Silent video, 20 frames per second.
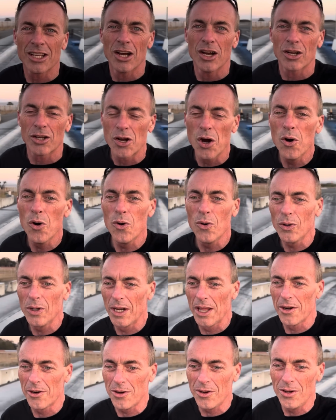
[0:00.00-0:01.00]
Cool
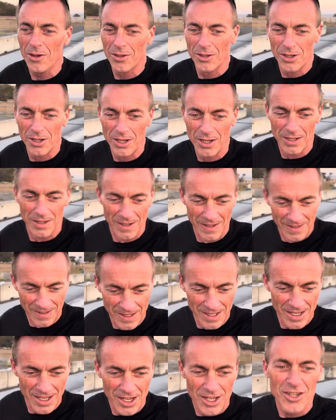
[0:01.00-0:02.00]
little
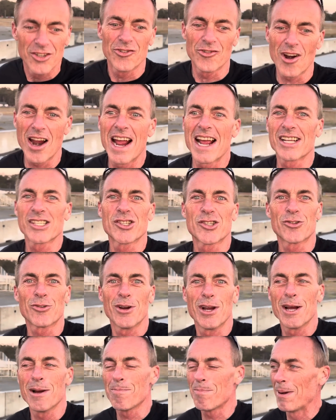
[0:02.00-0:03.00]
drag
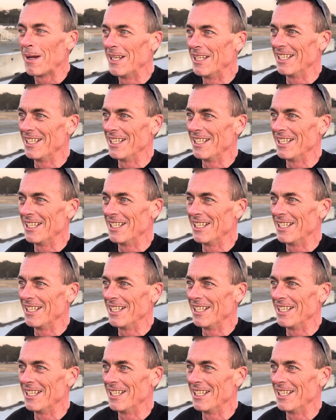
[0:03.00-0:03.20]
strip.